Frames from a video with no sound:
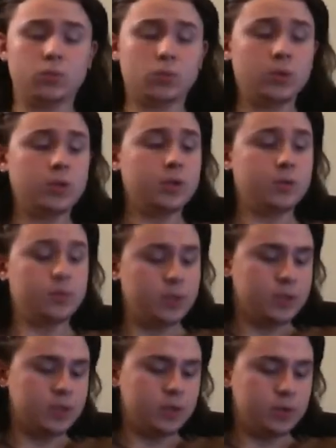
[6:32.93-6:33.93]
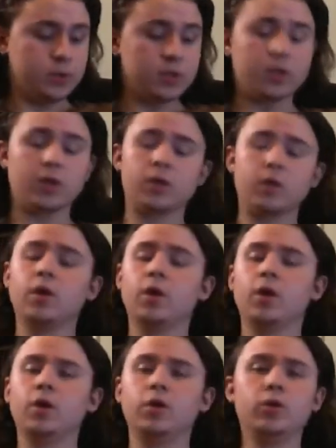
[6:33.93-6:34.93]
really, really easy to use. And
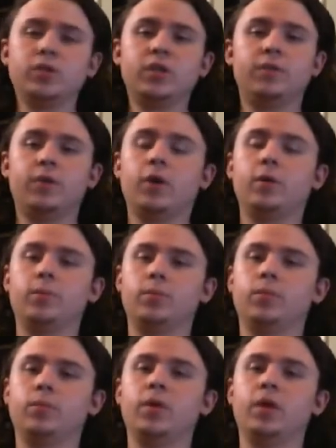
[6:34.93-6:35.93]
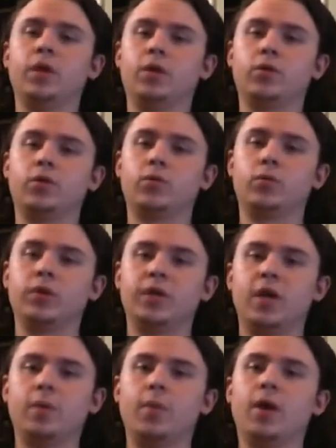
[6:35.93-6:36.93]
you don't see very many other
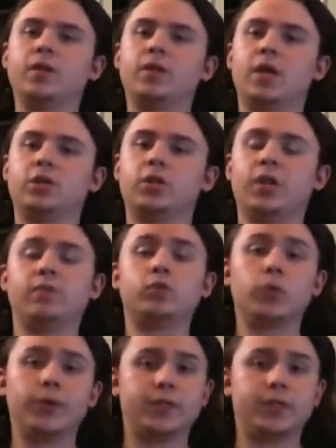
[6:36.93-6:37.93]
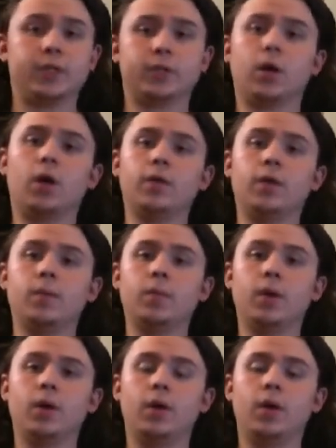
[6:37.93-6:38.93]
really gamepads that actually have joysticks on
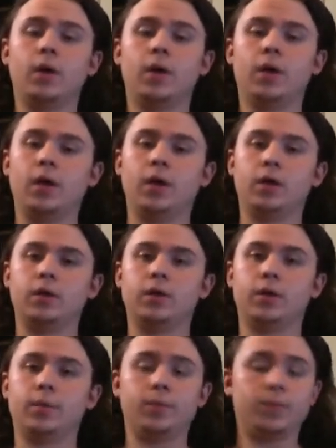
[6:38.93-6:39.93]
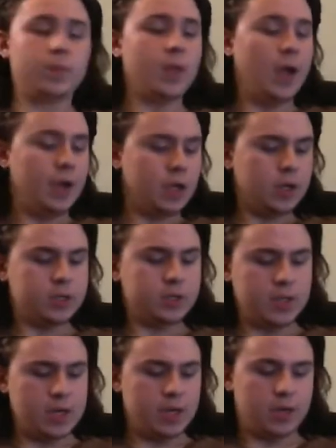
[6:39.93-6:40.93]
them. And I gotta
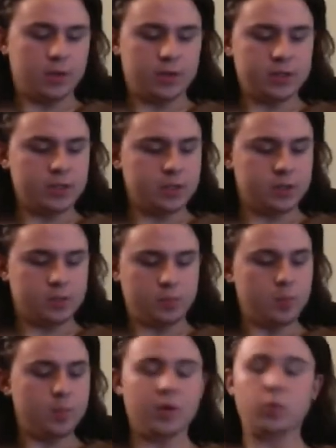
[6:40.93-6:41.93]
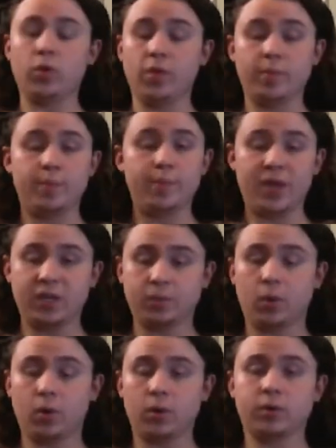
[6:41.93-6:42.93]
say, this has been one of the
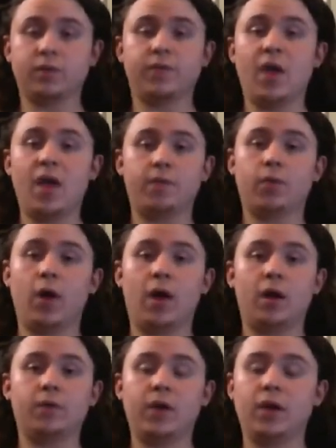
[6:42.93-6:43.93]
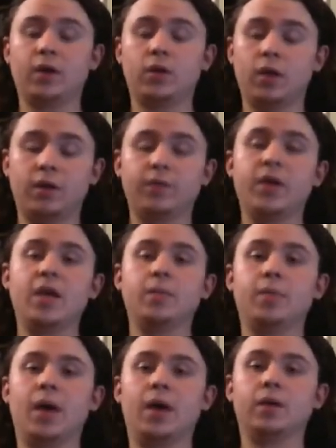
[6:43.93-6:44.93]
best products I've ever had. I've had a lot of
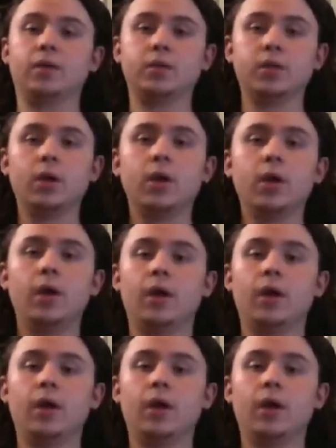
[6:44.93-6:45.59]
gamepads,